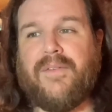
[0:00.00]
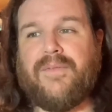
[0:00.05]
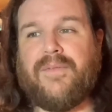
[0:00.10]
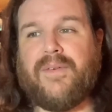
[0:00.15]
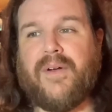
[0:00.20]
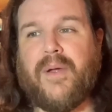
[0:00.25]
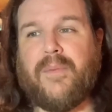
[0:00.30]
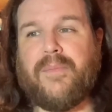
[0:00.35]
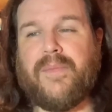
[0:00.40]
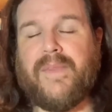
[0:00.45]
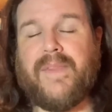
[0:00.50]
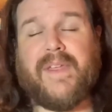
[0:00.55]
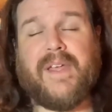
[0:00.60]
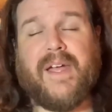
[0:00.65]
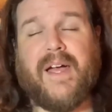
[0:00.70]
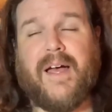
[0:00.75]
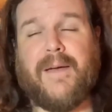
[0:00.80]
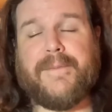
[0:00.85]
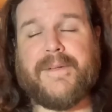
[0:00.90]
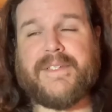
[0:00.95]
from the
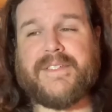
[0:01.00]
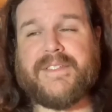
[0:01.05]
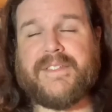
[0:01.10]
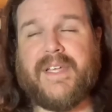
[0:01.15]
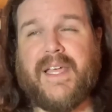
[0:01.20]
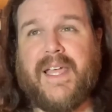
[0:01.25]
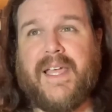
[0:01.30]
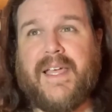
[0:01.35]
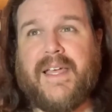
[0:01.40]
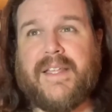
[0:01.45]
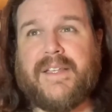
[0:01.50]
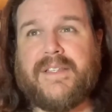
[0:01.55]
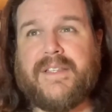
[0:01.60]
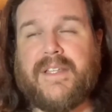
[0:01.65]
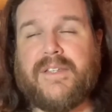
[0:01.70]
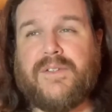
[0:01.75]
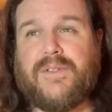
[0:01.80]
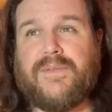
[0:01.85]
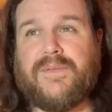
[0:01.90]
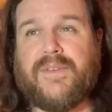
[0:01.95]
comics. And
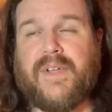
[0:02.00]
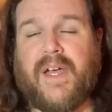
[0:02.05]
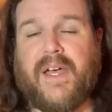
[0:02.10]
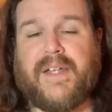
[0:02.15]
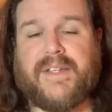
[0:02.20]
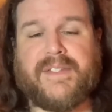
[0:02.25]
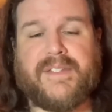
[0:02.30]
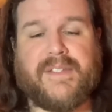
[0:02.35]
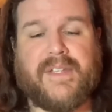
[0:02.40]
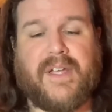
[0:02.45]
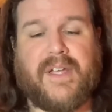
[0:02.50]
then you've got